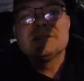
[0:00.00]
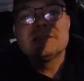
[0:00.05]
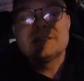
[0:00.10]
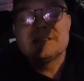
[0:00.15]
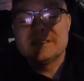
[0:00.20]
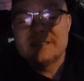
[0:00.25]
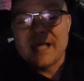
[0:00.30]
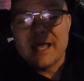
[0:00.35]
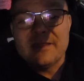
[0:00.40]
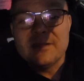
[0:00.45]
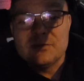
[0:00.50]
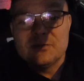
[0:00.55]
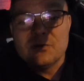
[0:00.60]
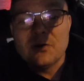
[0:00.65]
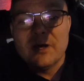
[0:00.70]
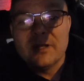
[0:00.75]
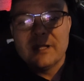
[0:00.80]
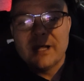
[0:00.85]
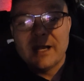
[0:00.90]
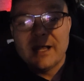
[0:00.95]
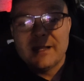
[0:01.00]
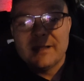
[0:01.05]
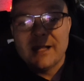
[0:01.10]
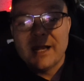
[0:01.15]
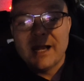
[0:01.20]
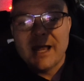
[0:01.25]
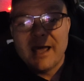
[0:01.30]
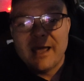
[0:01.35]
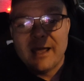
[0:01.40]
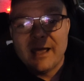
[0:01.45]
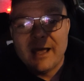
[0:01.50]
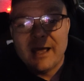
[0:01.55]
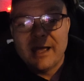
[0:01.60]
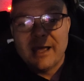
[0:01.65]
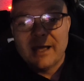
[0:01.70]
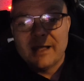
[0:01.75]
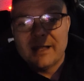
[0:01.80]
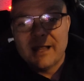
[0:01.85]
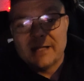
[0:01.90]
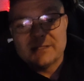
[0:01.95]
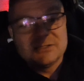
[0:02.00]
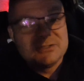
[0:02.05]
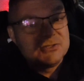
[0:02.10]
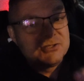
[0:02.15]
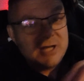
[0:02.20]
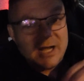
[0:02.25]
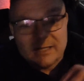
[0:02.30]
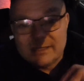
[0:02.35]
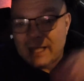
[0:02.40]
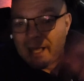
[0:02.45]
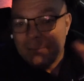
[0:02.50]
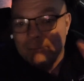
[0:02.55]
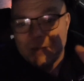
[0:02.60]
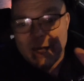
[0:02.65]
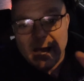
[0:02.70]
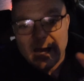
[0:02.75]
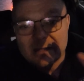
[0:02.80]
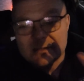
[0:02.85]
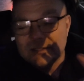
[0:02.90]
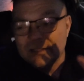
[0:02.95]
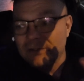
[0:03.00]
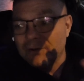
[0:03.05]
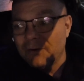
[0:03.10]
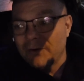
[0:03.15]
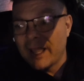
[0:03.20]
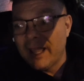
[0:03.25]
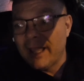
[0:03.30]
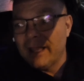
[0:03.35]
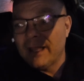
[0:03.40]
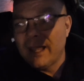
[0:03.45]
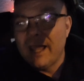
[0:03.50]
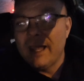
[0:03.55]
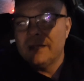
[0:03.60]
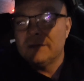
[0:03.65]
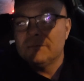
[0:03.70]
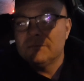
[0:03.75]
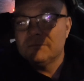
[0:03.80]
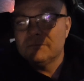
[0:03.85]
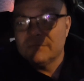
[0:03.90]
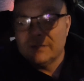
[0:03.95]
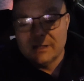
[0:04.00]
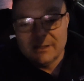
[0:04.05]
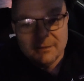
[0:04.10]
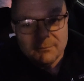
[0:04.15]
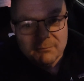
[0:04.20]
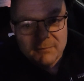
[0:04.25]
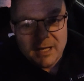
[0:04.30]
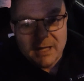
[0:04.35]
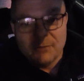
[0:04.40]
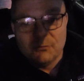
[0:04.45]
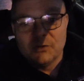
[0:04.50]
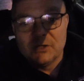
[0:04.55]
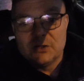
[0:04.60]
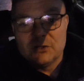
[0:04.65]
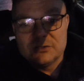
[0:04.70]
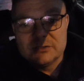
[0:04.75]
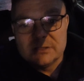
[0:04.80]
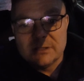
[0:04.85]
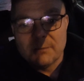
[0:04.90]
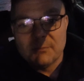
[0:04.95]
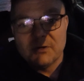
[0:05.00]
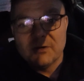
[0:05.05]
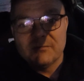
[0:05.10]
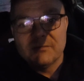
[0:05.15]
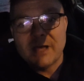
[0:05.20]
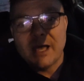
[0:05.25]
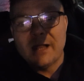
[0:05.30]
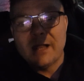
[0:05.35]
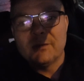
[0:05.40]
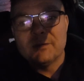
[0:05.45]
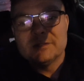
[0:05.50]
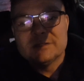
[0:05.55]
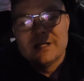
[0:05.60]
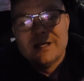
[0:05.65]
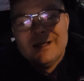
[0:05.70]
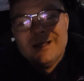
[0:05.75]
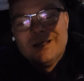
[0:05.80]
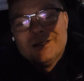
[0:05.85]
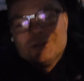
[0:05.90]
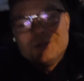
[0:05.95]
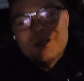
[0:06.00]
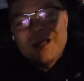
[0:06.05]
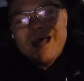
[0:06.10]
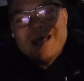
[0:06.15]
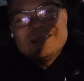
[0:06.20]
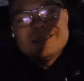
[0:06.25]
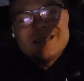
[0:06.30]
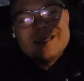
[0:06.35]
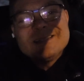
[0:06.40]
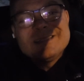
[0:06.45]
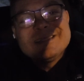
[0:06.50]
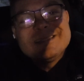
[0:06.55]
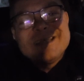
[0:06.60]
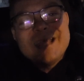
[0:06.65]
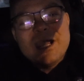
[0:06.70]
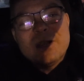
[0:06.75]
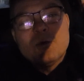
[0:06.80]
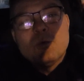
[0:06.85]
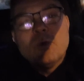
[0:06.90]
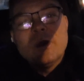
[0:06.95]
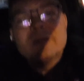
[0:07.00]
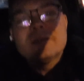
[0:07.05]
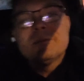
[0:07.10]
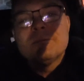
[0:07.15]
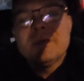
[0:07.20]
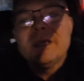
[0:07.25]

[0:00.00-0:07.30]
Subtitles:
stay the joy that I that's check that box, you know, ate a reduced number of calories. So guys, stick with